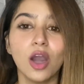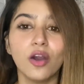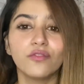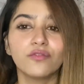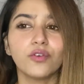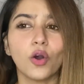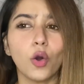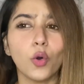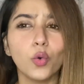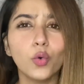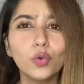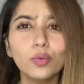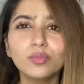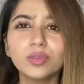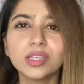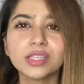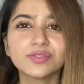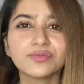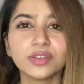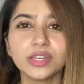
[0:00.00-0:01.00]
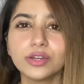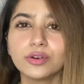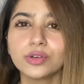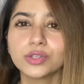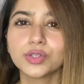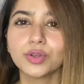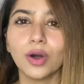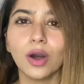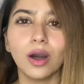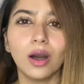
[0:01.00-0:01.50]
for whom these
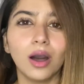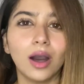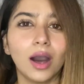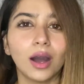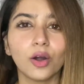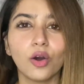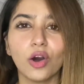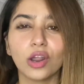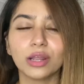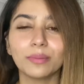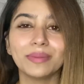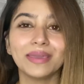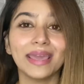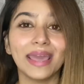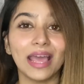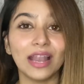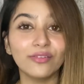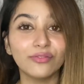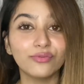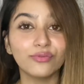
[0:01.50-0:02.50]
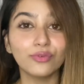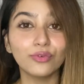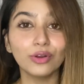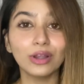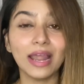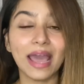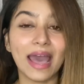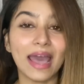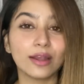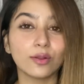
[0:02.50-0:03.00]
videos are gonna be
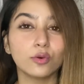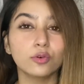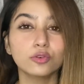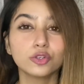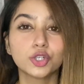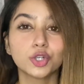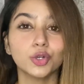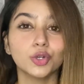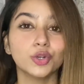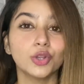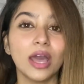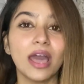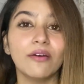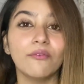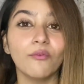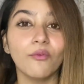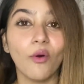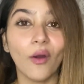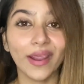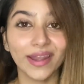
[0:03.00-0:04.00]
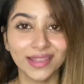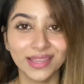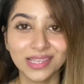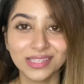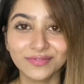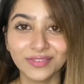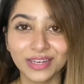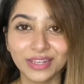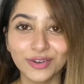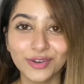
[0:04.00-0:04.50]
helpful and who should avoid
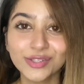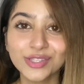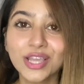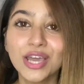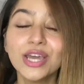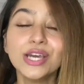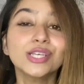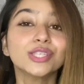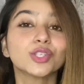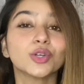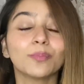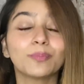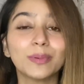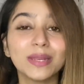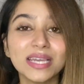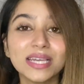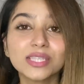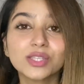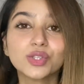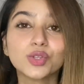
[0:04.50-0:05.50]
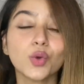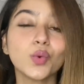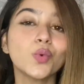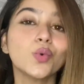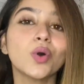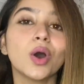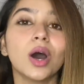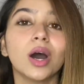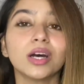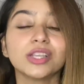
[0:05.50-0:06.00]
these videos. So please
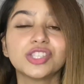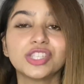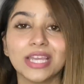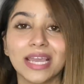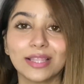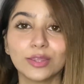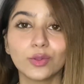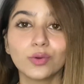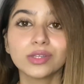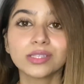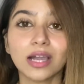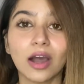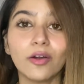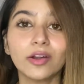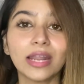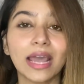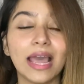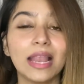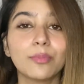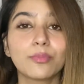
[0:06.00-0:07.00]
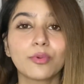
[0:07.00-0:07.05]
do check those out. I'll